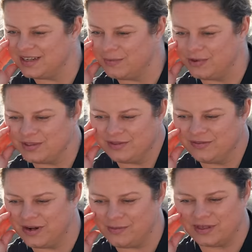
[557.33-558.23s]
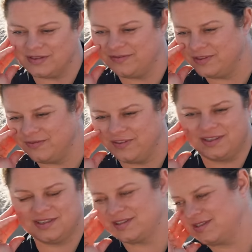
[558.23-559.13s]
I'm also very much, if it
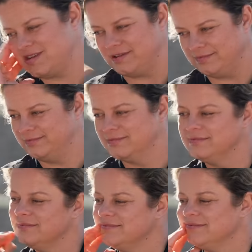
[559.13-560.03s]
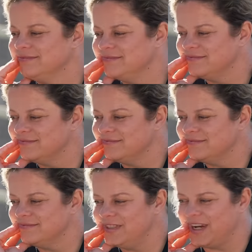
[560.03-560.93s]
feels, you know,
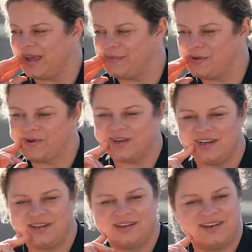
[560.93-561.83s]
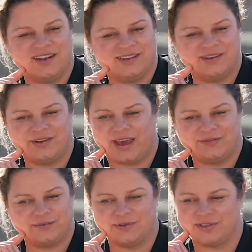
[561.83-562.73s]
you're happy with it, you
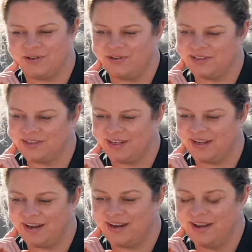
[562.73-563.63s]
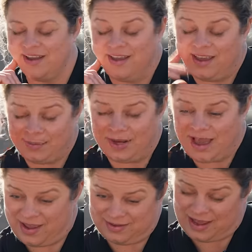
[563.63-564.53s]
have the results. And I mean,
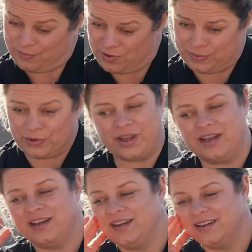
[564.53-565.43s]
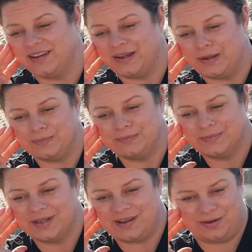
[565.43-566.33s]
I at one point
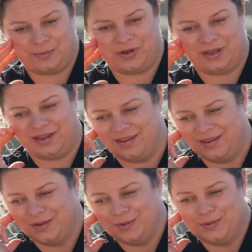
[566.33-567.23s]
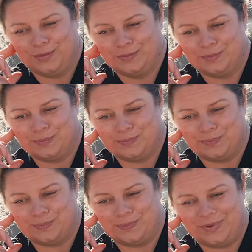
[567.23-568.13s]
got a pretty
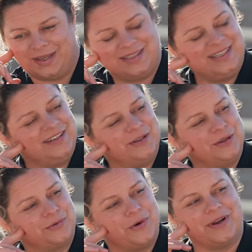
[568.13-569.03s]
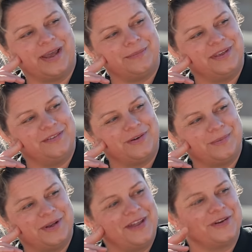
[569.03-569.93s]
big deal thrown at me
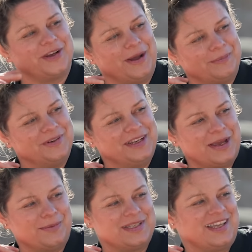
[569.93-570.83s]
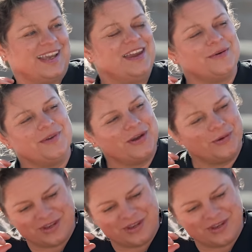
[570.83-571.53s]
from another company that was like, here we go,